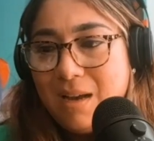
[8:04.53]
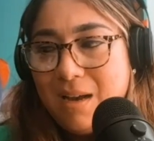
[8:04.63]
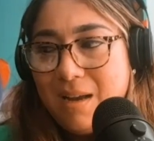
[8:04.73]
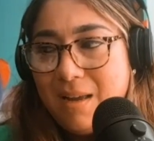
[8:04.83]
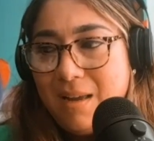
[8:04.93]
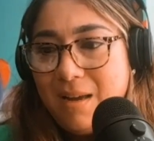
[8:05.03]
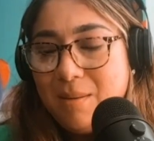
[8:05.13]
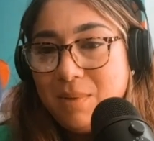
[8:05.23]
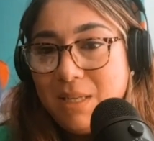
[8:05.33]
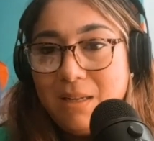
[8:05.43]
I
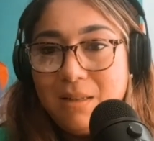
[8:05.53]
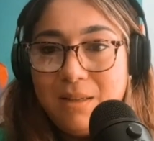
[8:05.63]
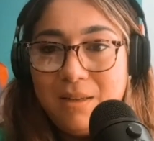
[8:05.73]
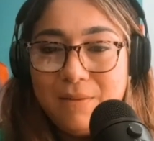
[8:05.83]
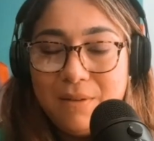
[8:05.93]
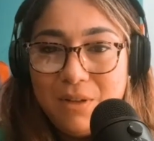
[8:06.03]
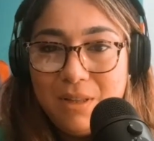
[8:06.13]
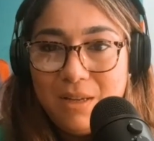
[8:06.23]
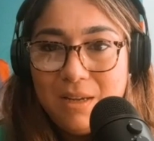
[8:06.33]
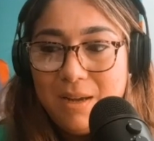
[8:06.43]
am taking the lead of everything.